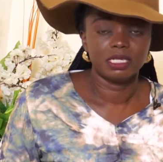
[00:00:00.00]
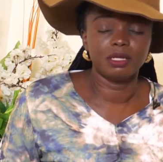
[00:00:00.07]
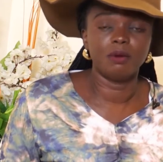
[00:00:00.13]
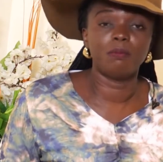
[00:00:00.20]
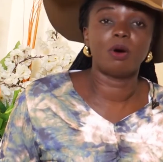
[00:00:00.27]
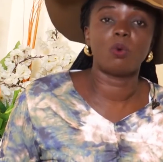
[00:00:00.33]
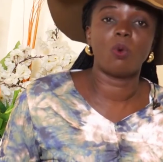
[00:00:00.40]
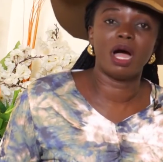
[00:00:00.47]

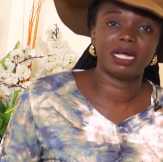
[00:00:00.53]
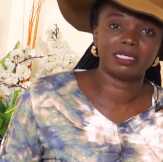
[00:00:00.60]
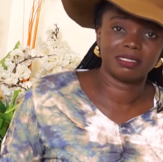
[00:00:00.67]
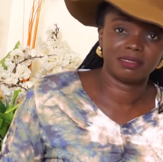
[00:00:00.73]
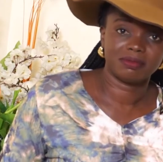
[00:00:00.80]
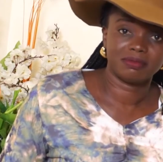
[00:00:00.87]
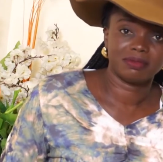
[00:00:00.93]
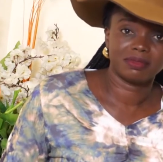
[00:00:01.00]
Number one,
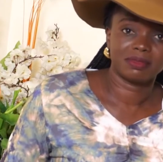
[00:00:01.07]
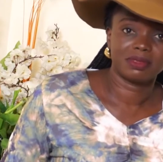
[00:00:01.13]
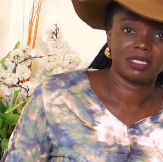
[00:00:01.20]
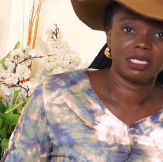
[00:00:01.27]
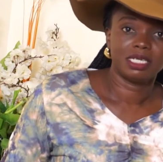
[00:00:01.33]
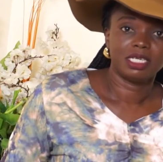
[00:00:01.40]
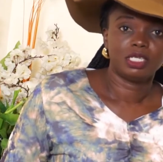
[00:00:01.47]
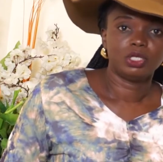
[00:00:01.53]

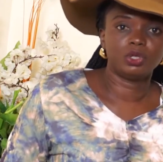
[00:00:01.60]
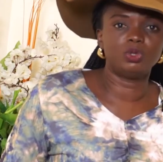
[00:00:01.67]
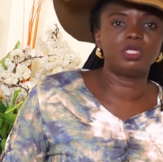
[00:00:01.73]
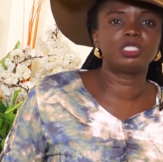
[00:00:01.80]
you